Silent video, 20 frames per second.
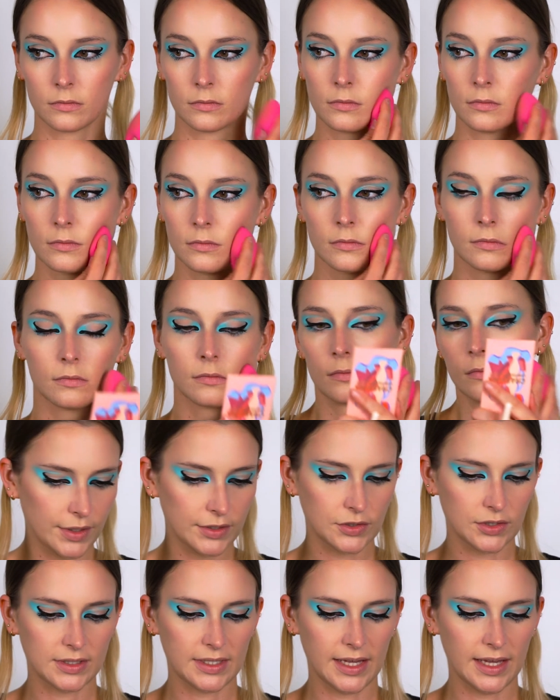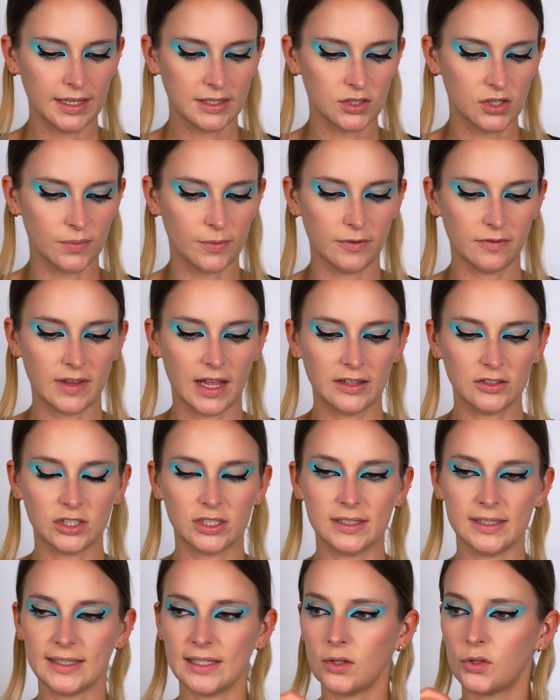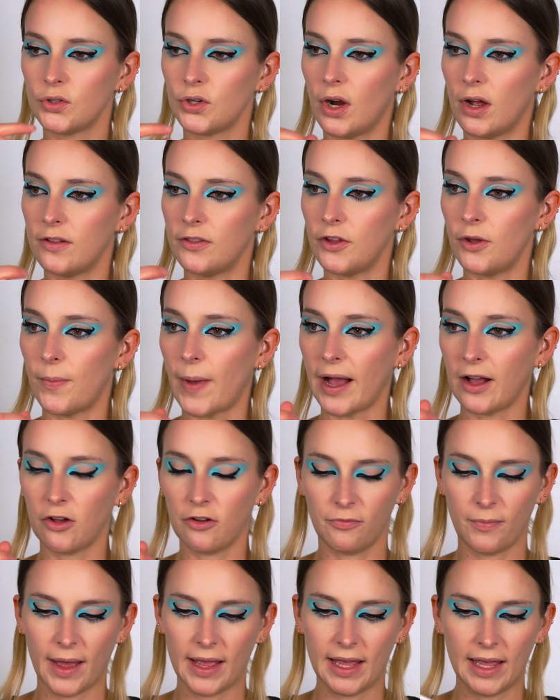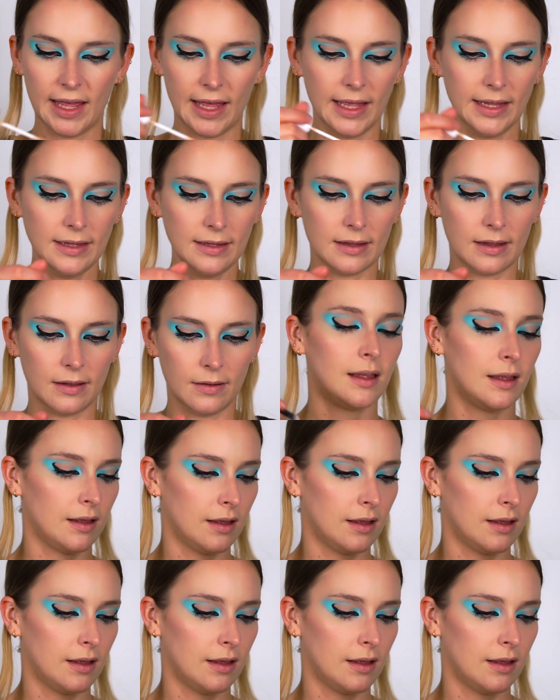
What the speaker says: I'm also going to take some of that concealer on the back of my hand,